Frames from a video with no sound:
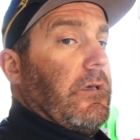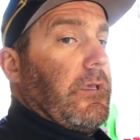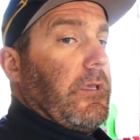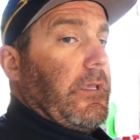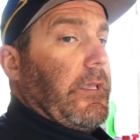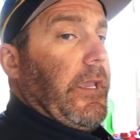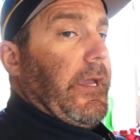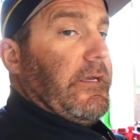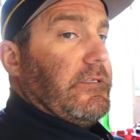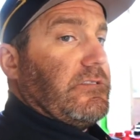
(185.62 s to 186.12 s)

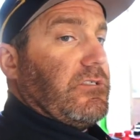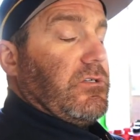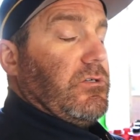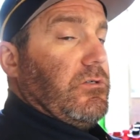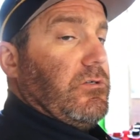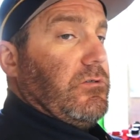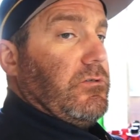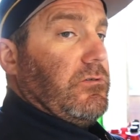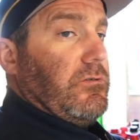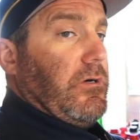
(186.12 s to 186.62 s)
yeah,
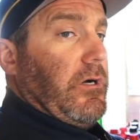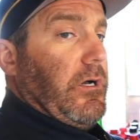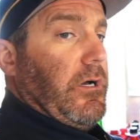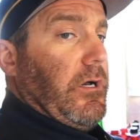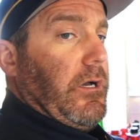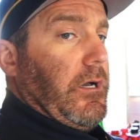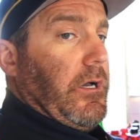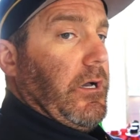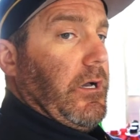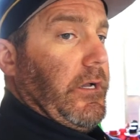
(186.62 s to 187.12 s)
so
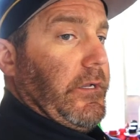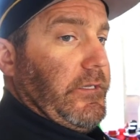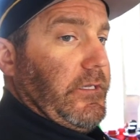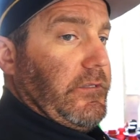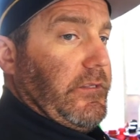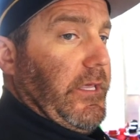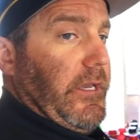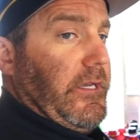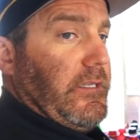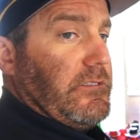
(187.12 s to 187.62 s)
uh, I did
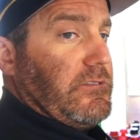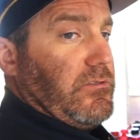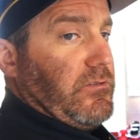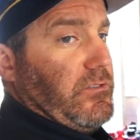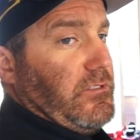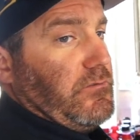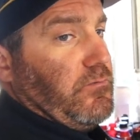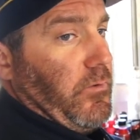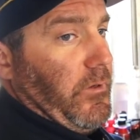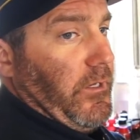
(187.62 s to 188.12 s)
that so
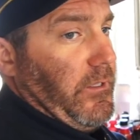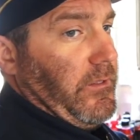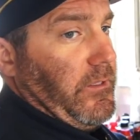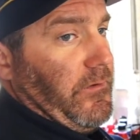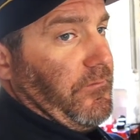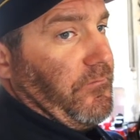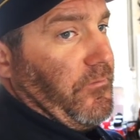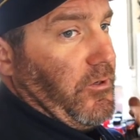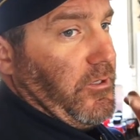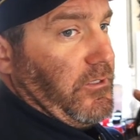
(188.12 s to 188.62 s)
this way the
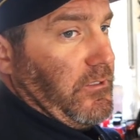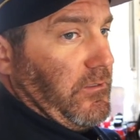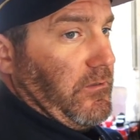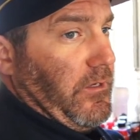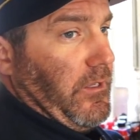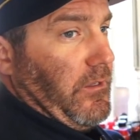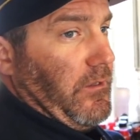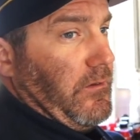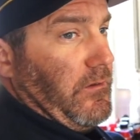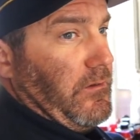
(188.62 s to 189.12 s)
front,
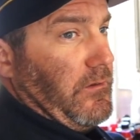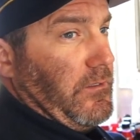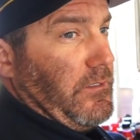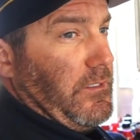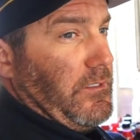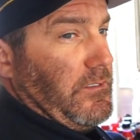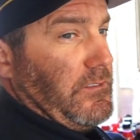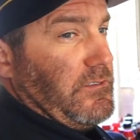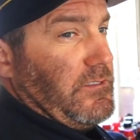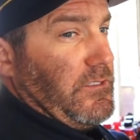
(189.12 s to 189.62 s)

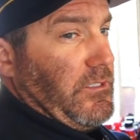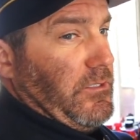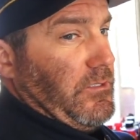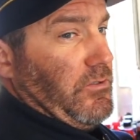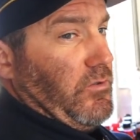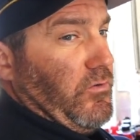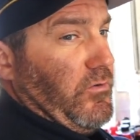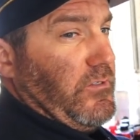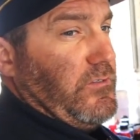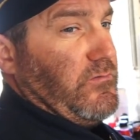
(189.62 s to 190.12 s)
because the
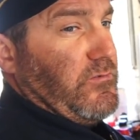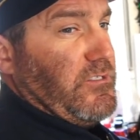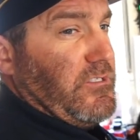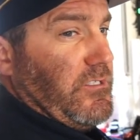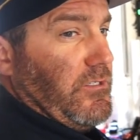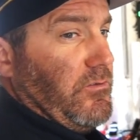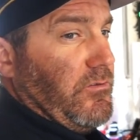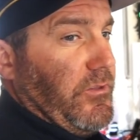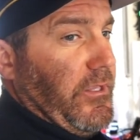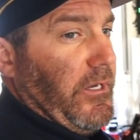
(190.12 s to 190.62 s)
noise was
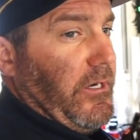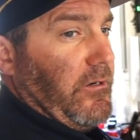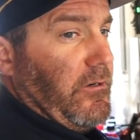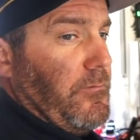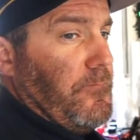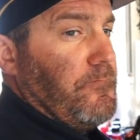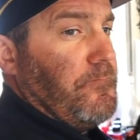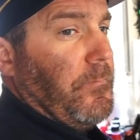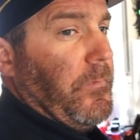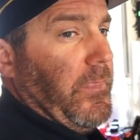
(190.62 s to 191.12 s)
still
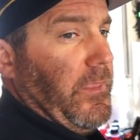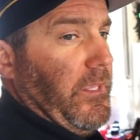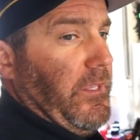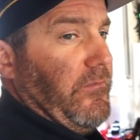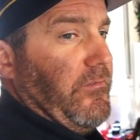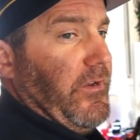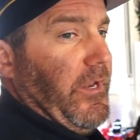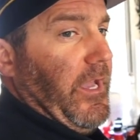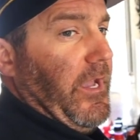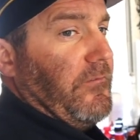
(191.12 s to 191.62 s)
there
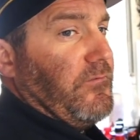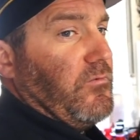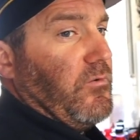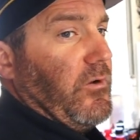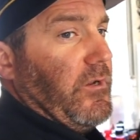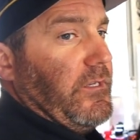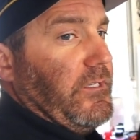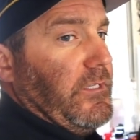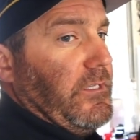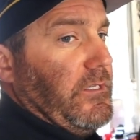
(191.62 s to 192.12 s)
even after
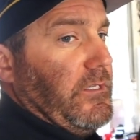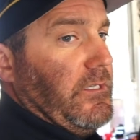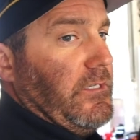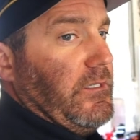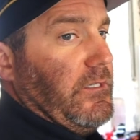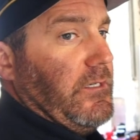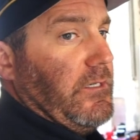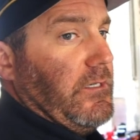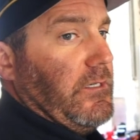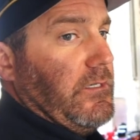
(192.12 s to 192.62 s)
I did
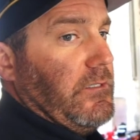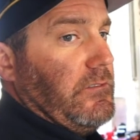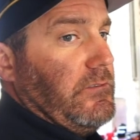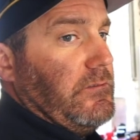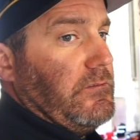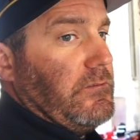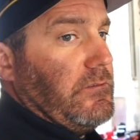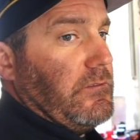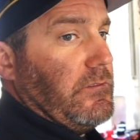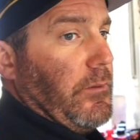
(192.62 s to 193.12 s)
uh,
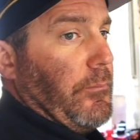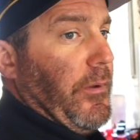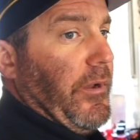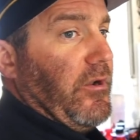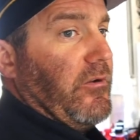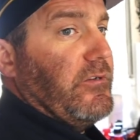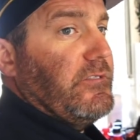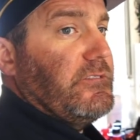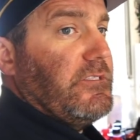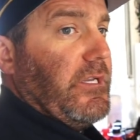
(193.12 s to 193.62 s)
the
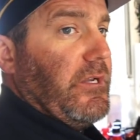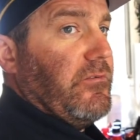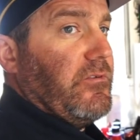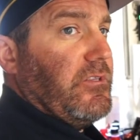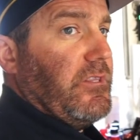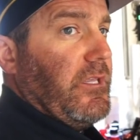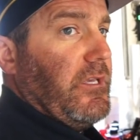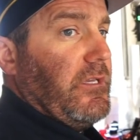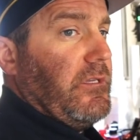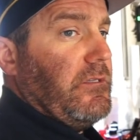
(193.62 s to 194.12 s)
bearings and
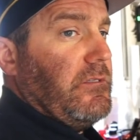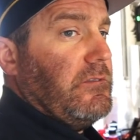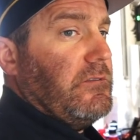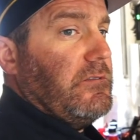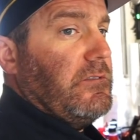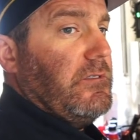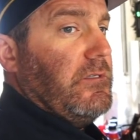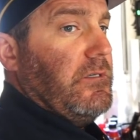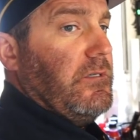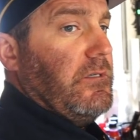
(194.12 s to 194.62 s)
everything.
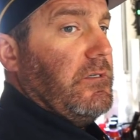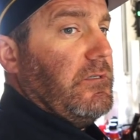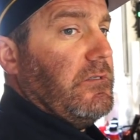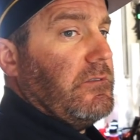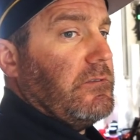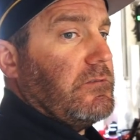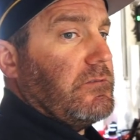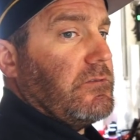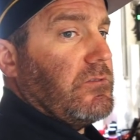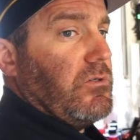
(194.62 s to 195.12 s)

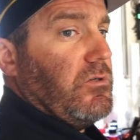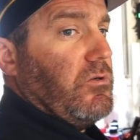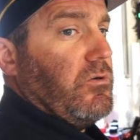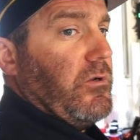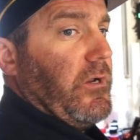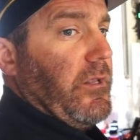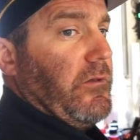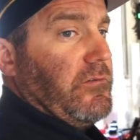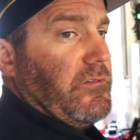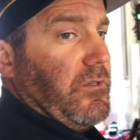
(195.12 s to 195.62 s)
So,
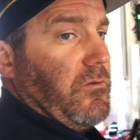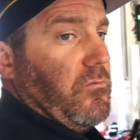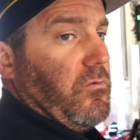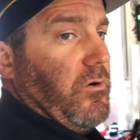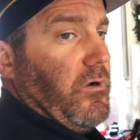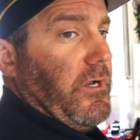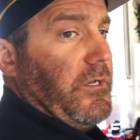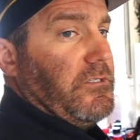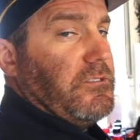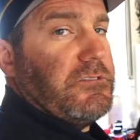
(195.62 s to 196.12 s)
and I was like,
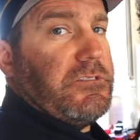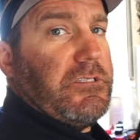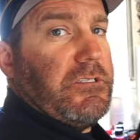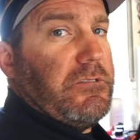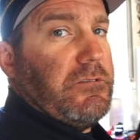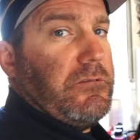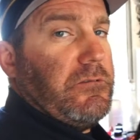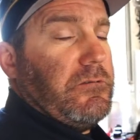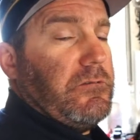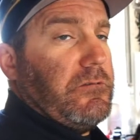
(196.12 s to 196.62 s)
well, I just
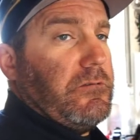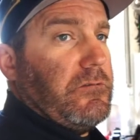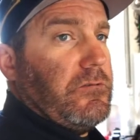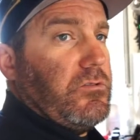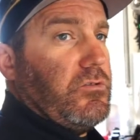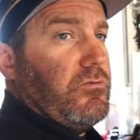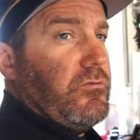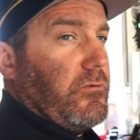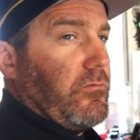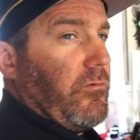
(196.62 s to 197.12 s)
didn't
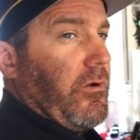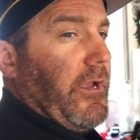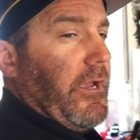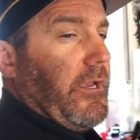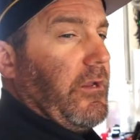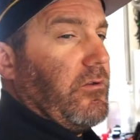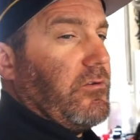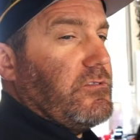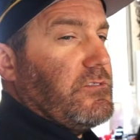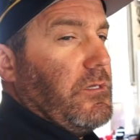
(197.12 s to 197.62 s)
do it
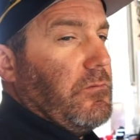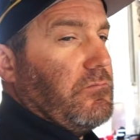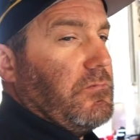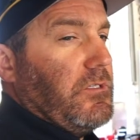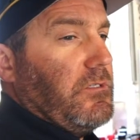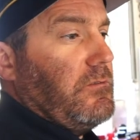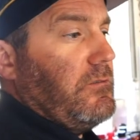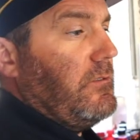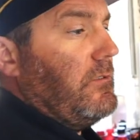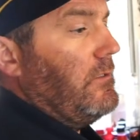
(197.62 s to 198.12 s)
right or
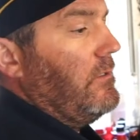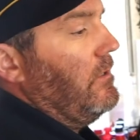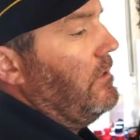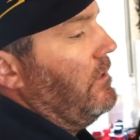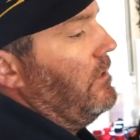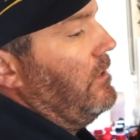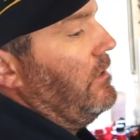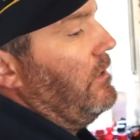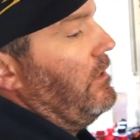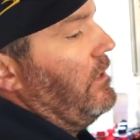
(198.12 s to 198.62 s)
something.
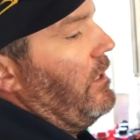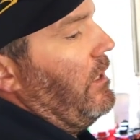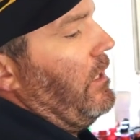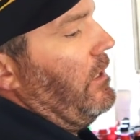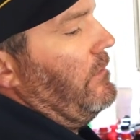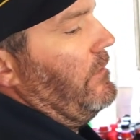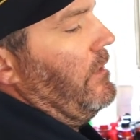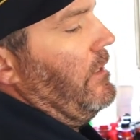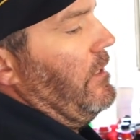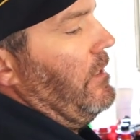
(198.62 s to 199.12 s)

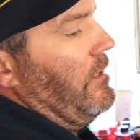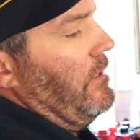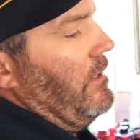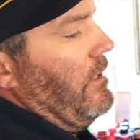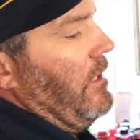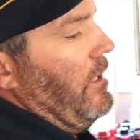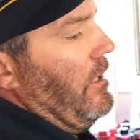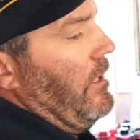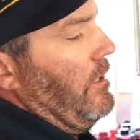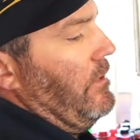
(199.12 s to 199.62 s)
And then
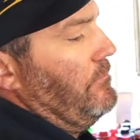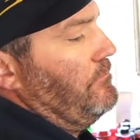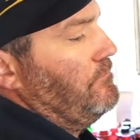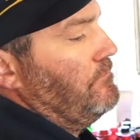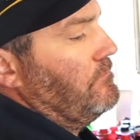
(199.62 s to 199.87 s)
uh,